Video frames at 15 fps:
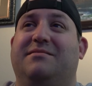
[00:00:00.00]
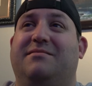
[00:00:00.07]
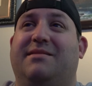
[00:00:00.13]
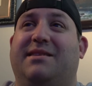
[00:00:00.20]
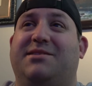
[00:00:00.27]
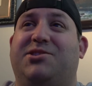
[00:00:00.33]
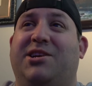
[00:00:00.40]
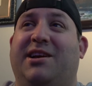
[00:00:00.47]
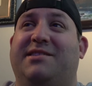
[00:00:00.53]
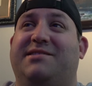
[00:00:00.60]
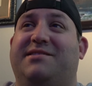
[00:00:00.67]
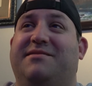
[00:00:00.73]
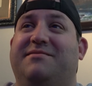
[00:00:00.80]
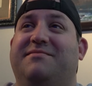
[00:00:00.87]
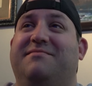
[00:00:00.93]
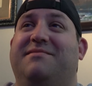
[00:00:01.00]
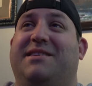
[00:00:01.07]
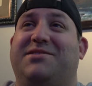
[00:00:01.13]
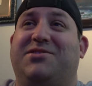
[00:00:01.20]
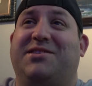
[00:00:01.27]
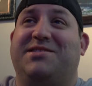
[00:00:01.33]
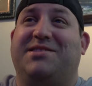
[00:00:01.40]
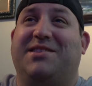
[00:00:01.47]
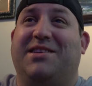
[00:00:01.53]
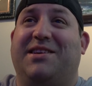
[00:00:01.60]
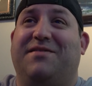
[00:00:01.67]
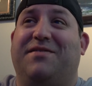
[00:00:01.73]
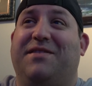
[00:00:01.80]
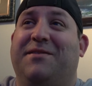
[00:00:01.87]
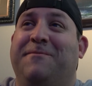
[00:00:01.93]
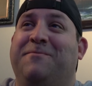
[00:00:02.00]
last chance to leave,